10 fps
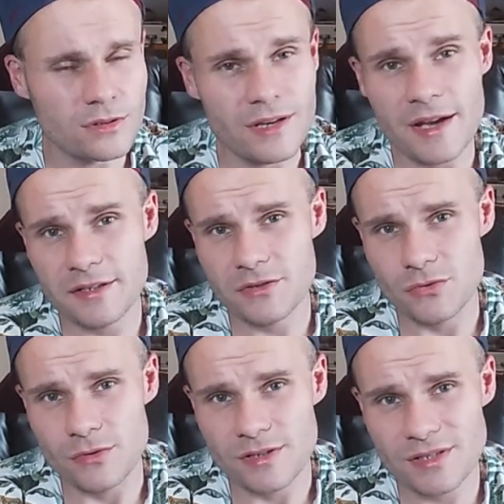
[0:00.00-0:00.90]
guided
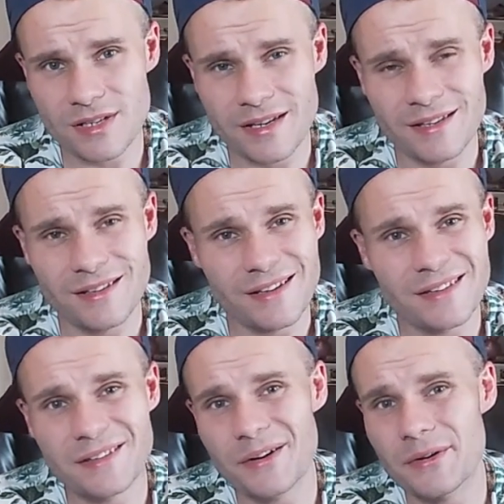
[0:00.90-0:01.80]
tours in the
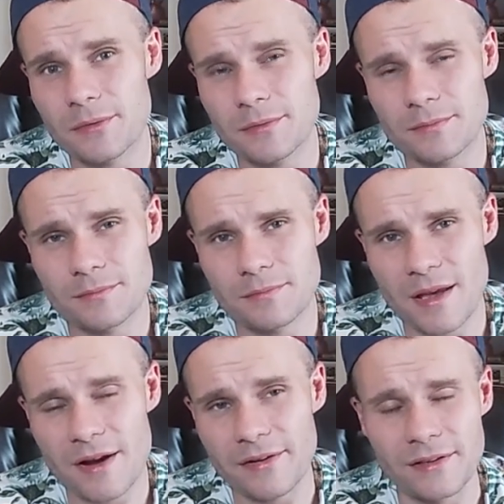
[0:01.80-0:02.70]
interior
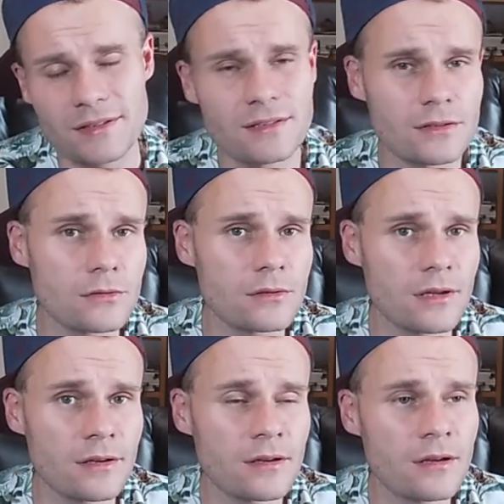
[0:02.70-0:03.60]
areas look
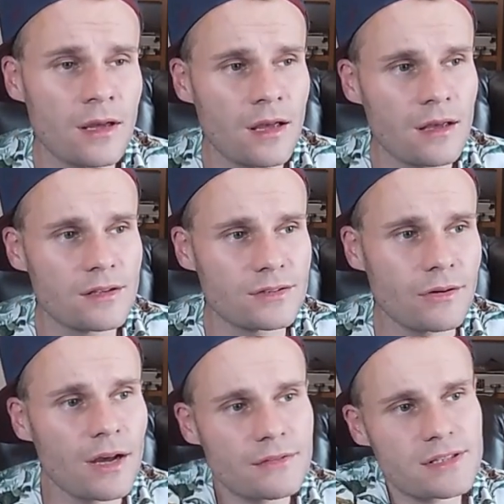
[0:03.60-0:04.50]
like. So
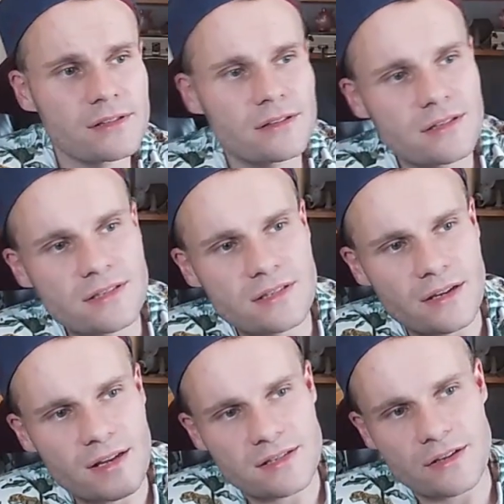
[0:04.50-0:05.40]
I visited this
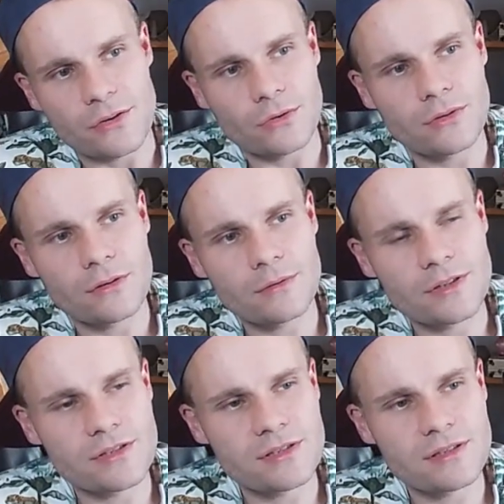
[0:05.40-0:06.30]
Casa Grotto,
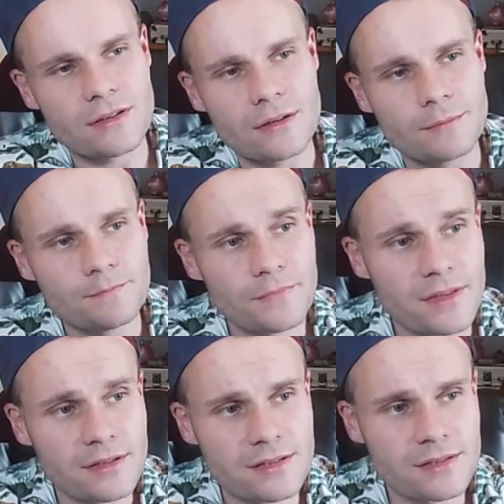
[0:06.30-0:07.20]
which is
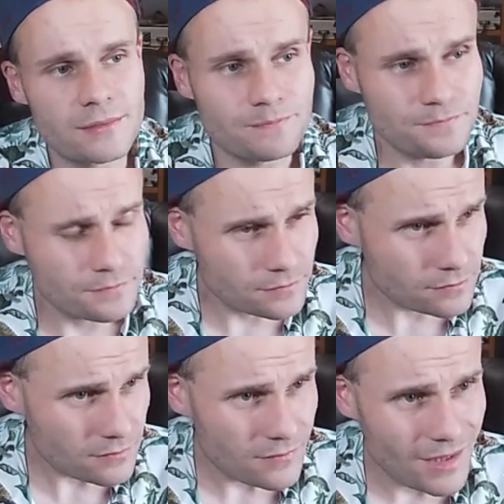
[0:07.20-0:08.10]
this
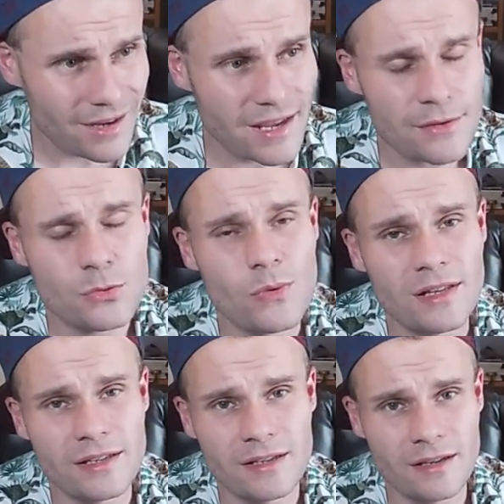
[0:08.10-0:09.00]
cave
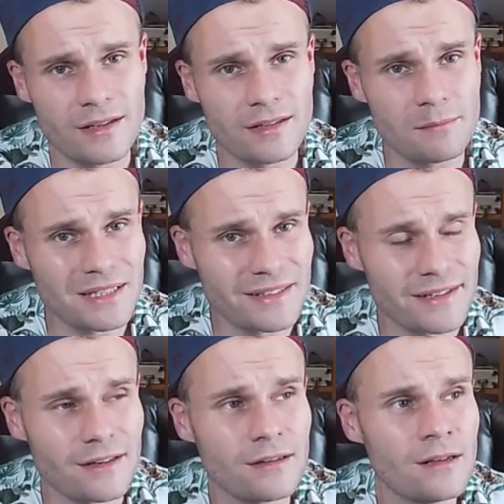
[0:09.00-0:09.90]
dwelling in
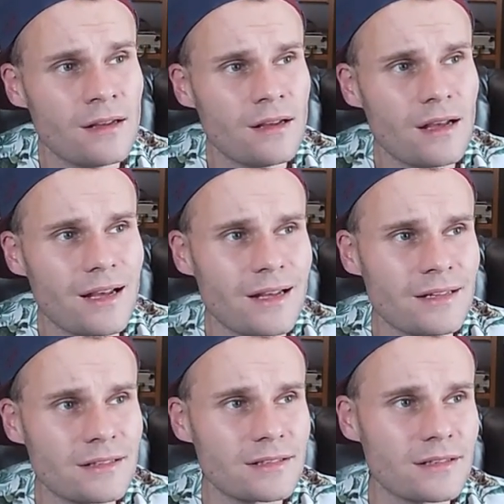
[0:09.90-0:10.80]
Matera,
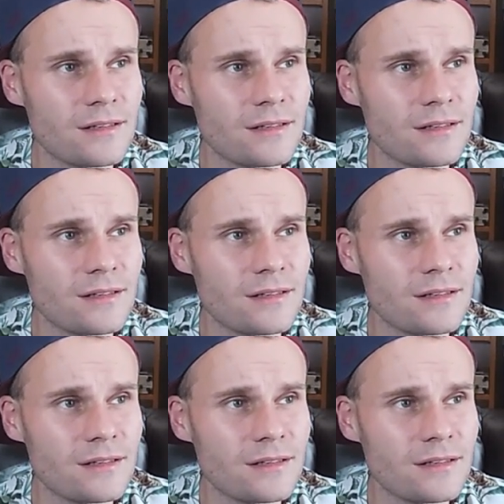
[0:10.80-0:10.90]
and